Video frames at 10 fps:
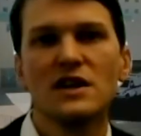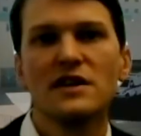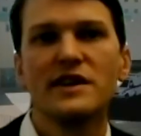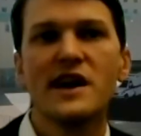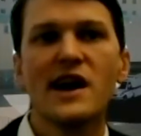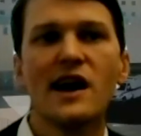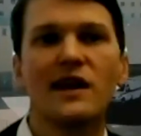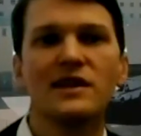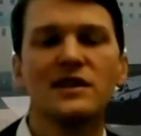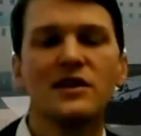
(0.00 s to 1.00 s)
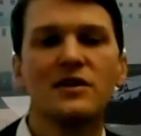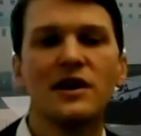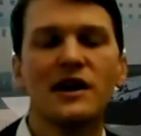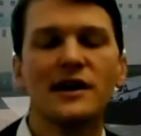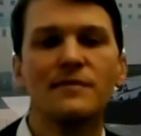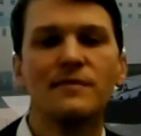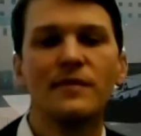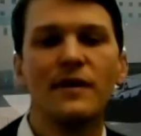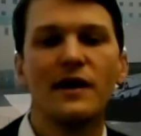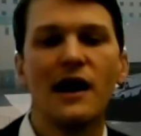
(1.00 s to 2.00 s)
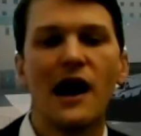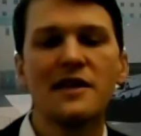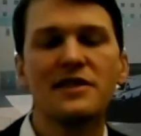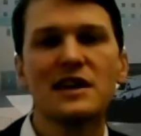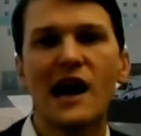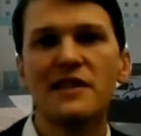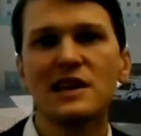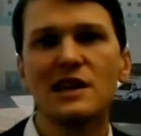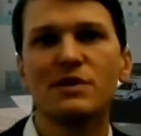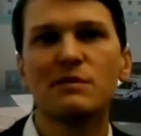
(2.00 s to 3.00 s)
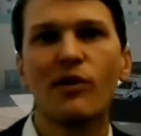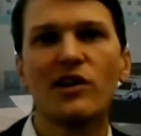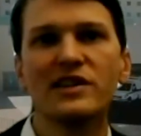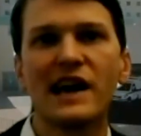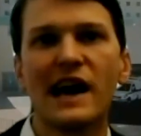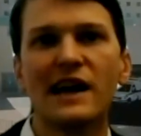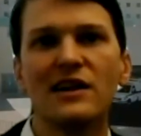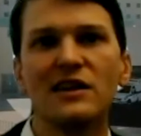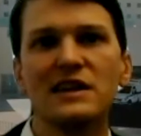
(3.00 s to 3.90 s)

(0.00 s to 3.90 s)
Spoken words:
Yeah, I think a big part of that